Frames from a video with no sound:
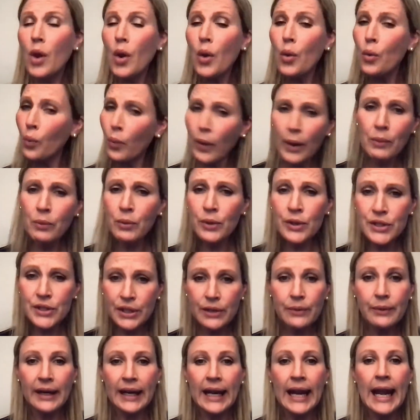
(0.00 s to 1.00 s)
what we're
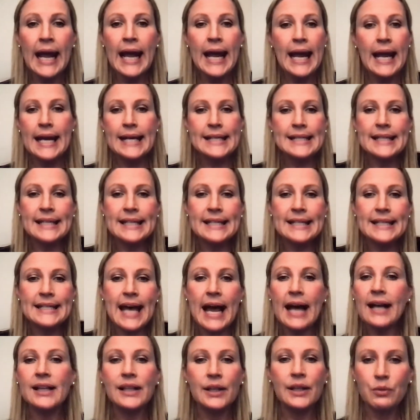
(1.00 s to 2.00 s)
doing is
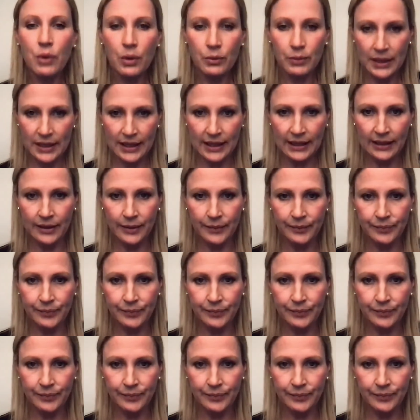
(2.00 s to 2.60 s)
exactly what we think.